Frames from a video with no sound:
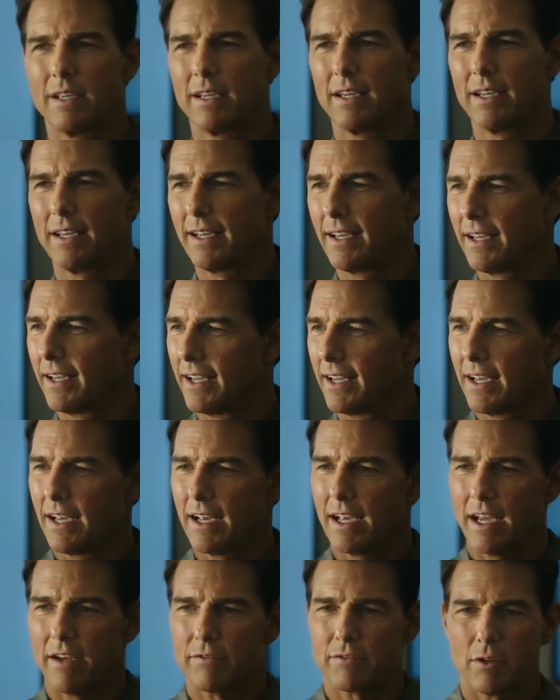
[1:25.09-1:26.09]
Maverick.
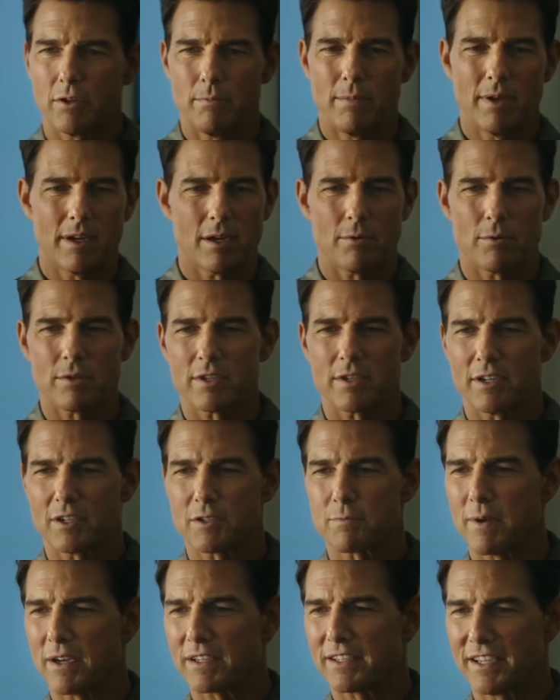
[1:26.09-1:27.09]
He is
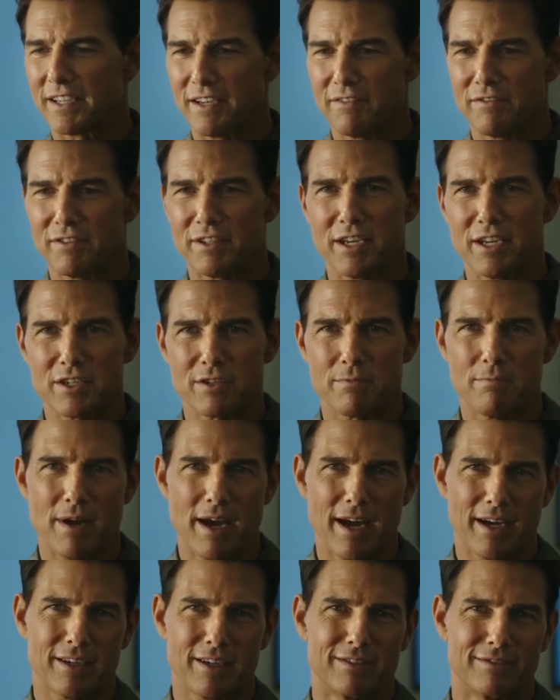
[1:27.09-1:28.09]
now probably supposed to be